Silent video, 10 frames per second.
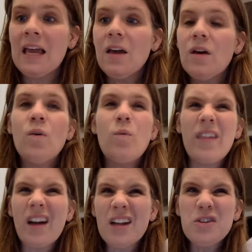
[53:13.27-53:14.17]
with
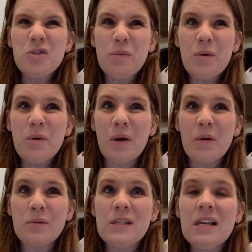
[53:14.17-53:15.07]
100
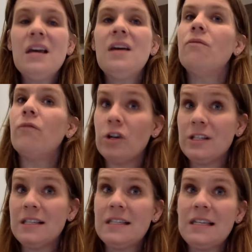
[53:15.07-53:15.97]
BOGOs
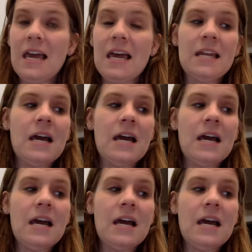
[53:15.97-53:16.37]
versus 10.